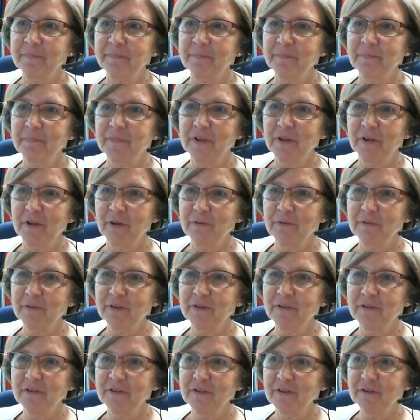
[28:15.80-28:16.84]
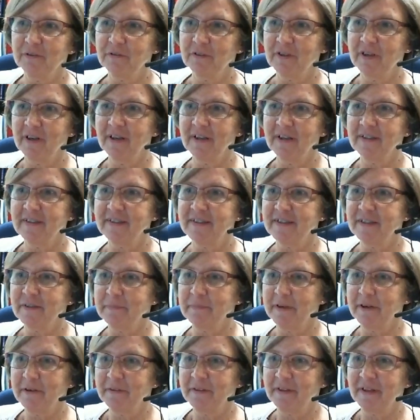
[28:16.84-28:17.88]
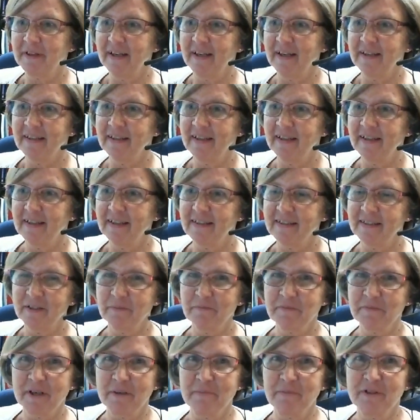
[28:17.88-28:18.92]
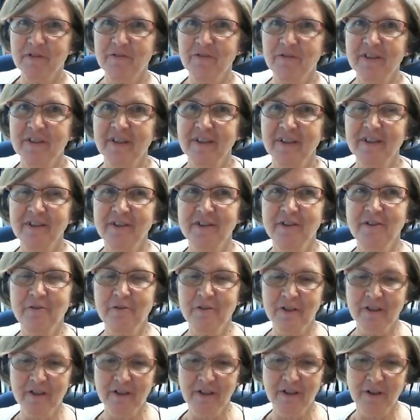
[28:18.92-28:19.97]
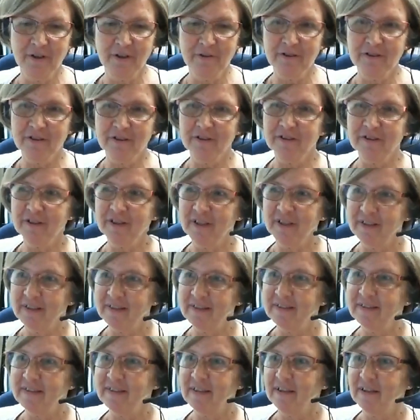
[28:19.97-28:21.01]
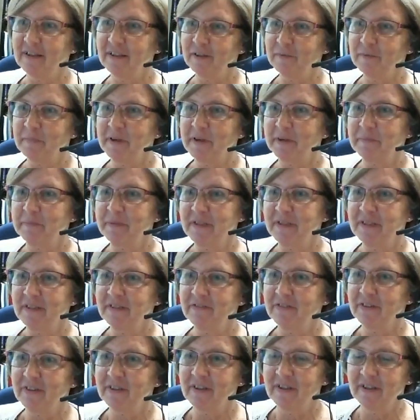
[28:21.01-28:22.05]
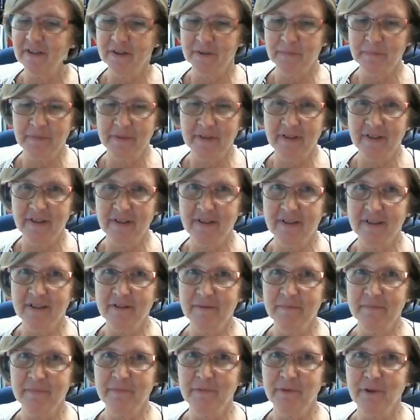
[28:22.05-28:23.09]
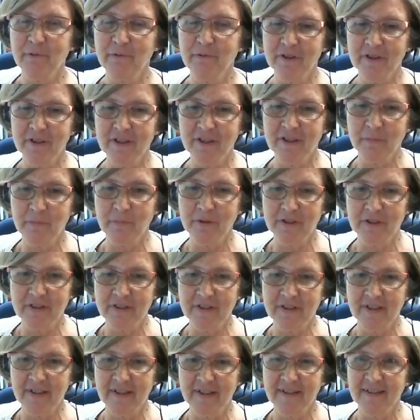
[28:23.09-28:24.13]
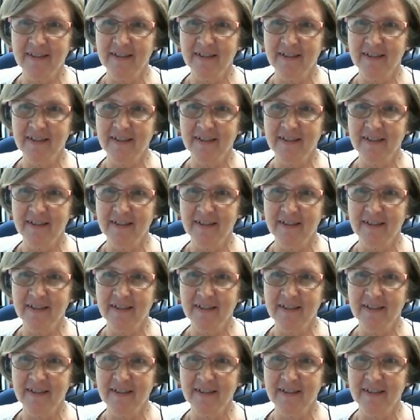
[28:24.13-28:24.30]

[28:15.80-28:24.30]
You were honest about that sometimes you feel like you're going alone or getting started might be difficult, but we really appreciate